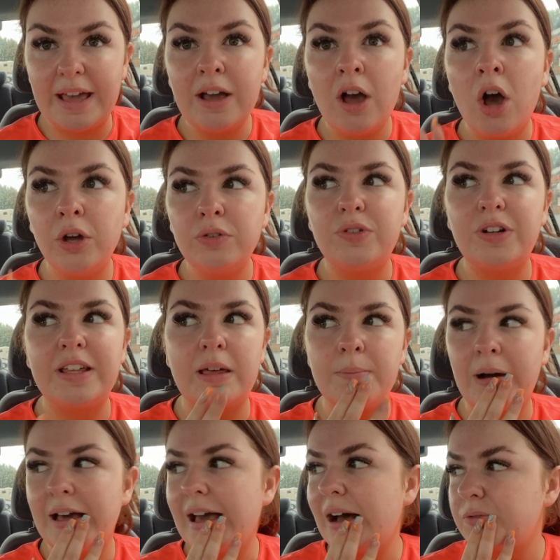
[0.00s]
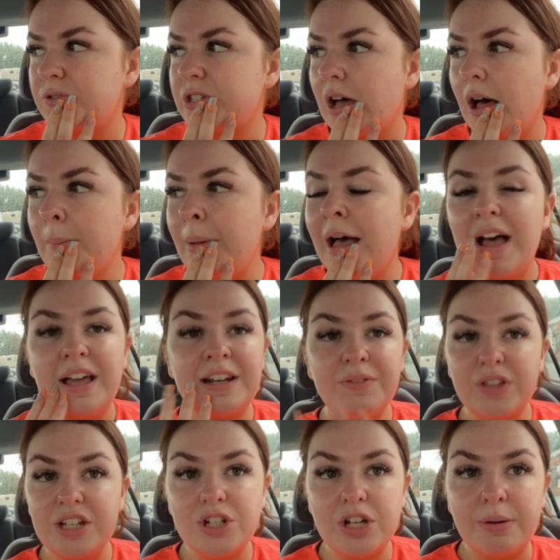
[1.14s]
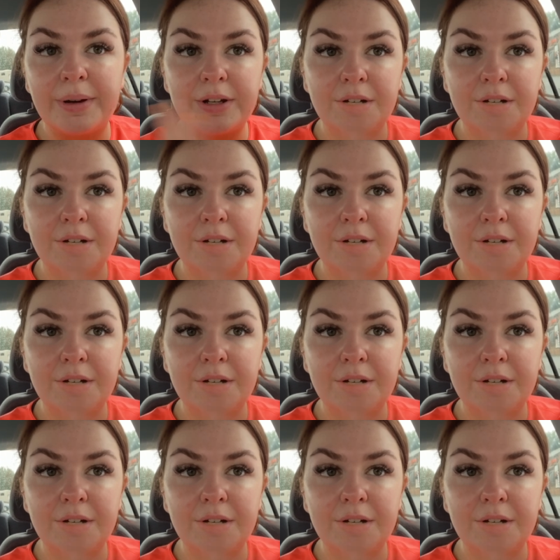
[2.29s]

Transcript: hopefully they might have some, and if they do, I'm going to